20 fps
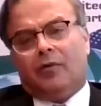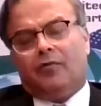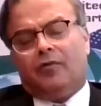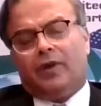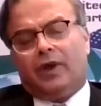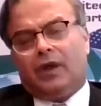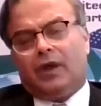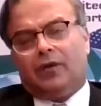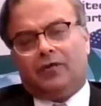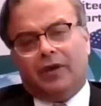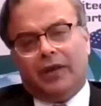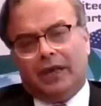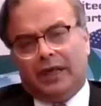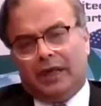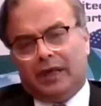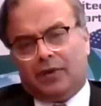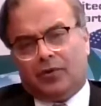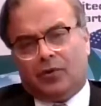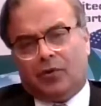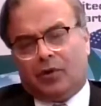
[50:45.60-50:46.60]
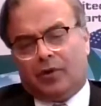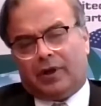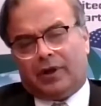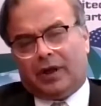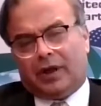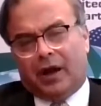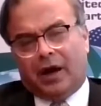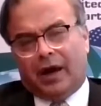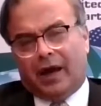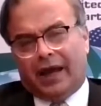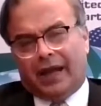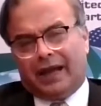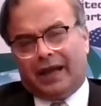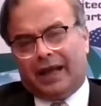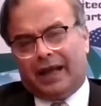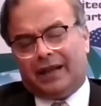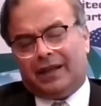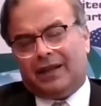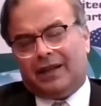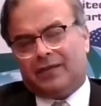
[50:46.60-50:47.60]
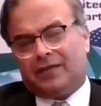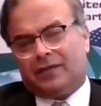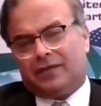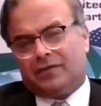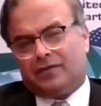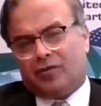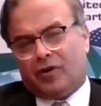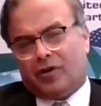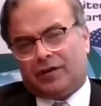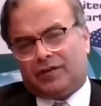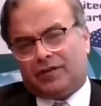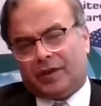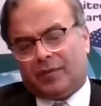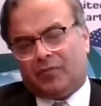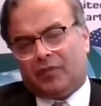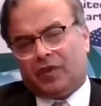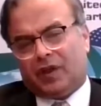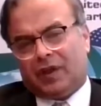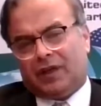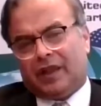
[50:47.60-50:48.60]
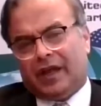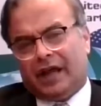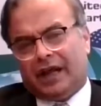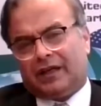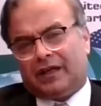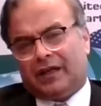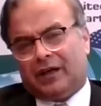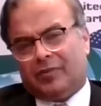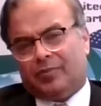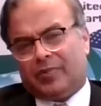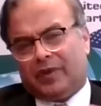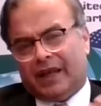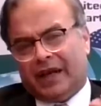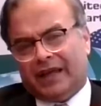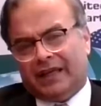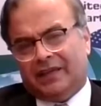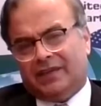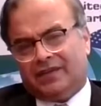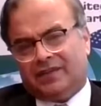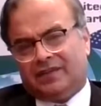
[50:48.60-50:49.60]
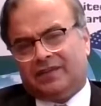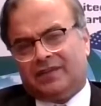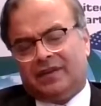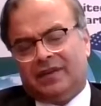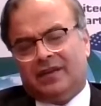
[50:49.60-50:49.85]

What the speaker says: we really don't, and this is not something that applies